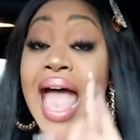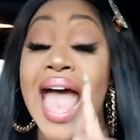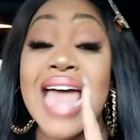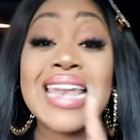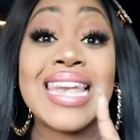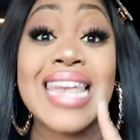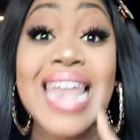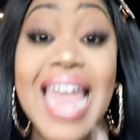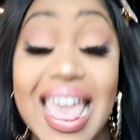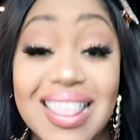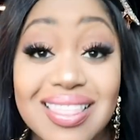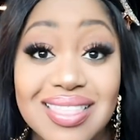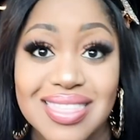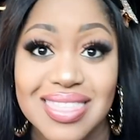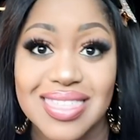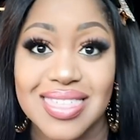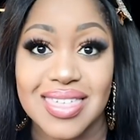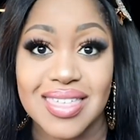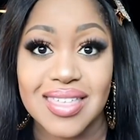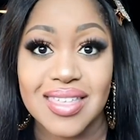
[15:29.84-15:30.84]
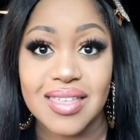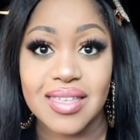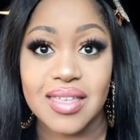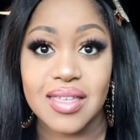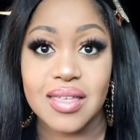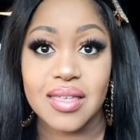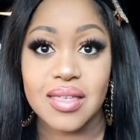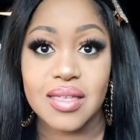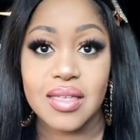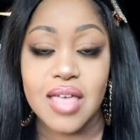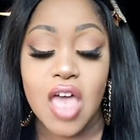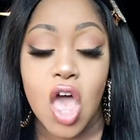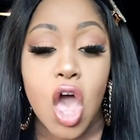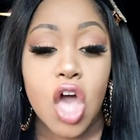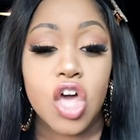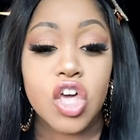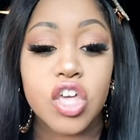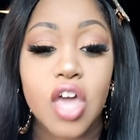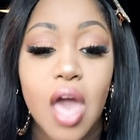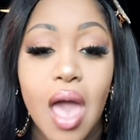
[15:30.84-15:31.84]
And length.
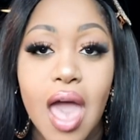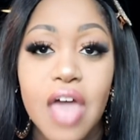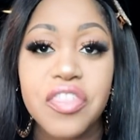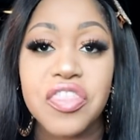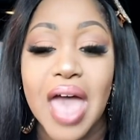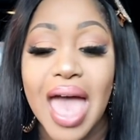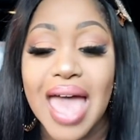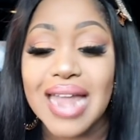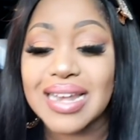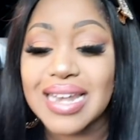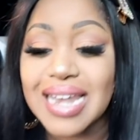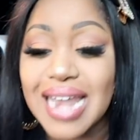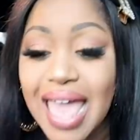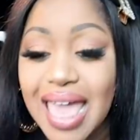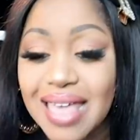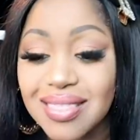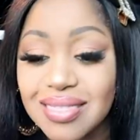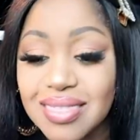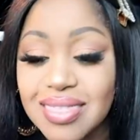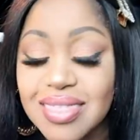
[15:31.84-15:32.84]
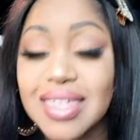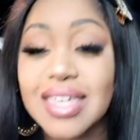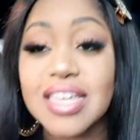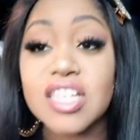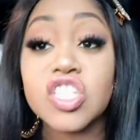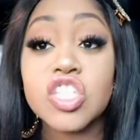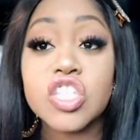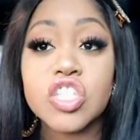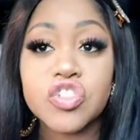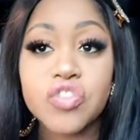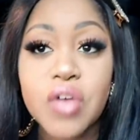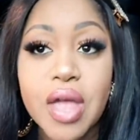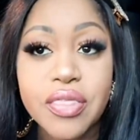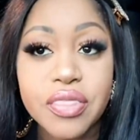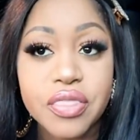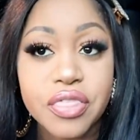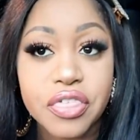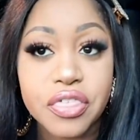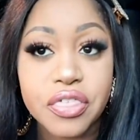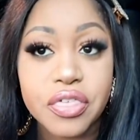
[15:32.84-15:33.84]
Girth and length is
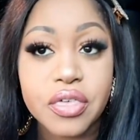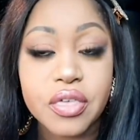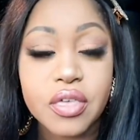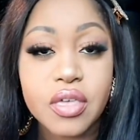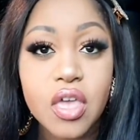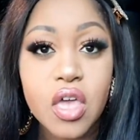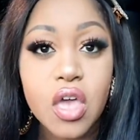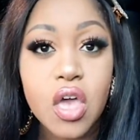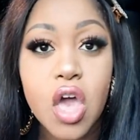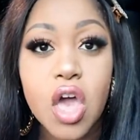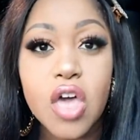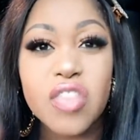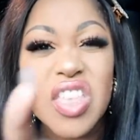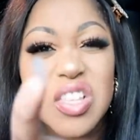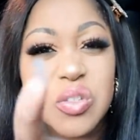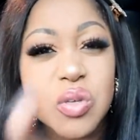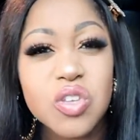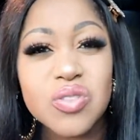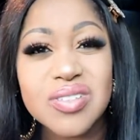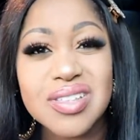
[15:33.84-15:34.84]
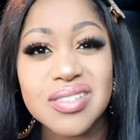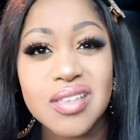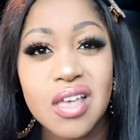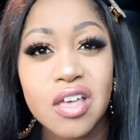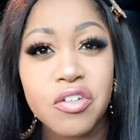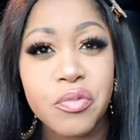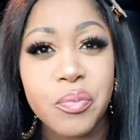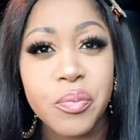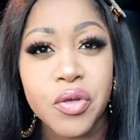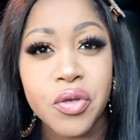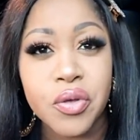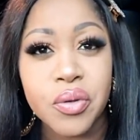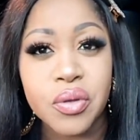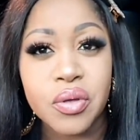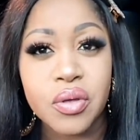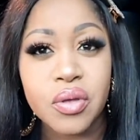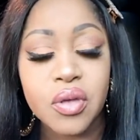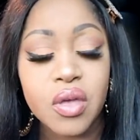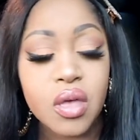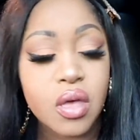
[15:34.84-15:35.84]
strength. That's what you deserve, boo.
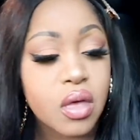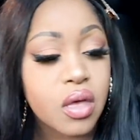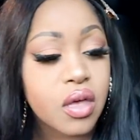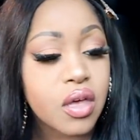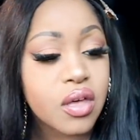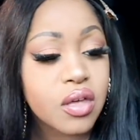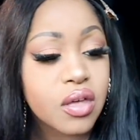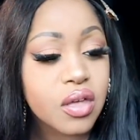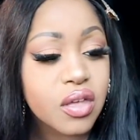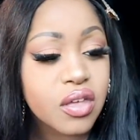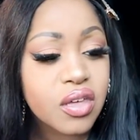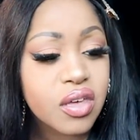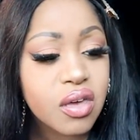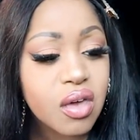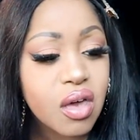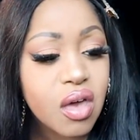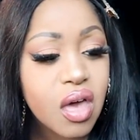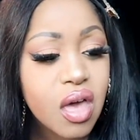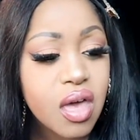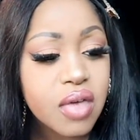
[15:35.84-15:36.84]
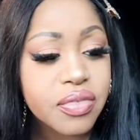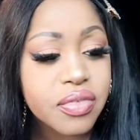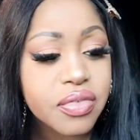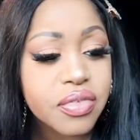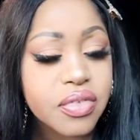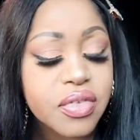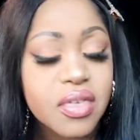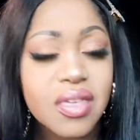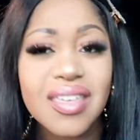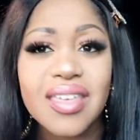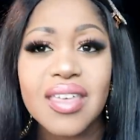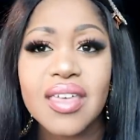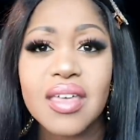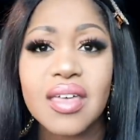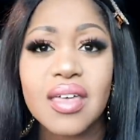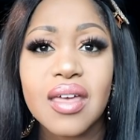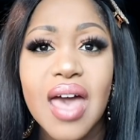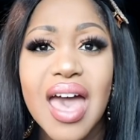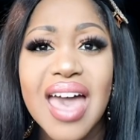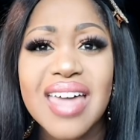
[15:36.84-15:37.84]
Girth
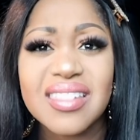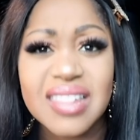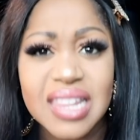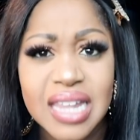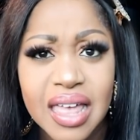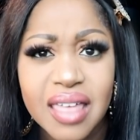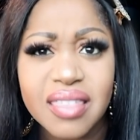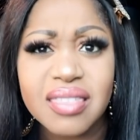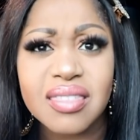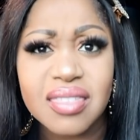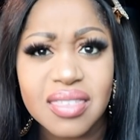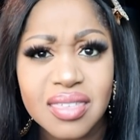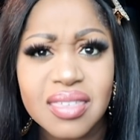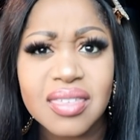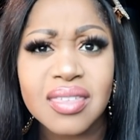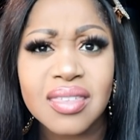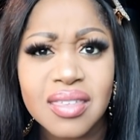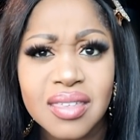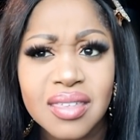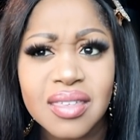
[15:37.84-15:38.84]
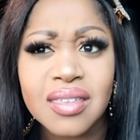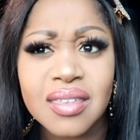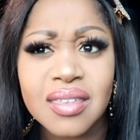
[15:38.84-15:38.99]
and length.